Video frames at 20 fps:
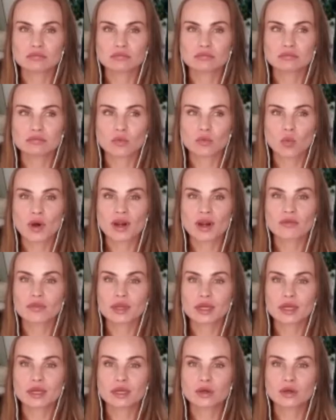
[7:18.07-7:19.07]
one of
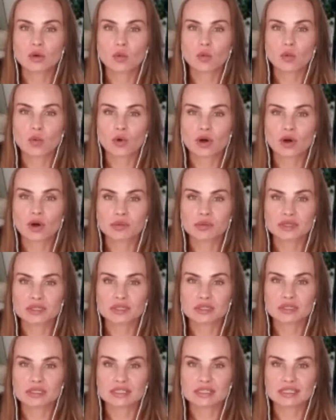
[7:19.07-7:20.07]
the
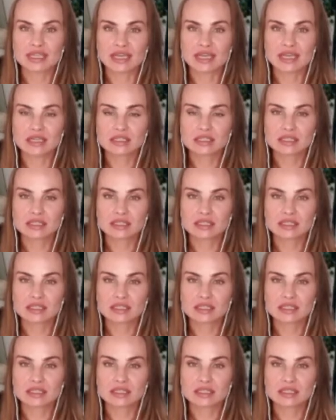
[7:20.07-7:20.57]
warmer states.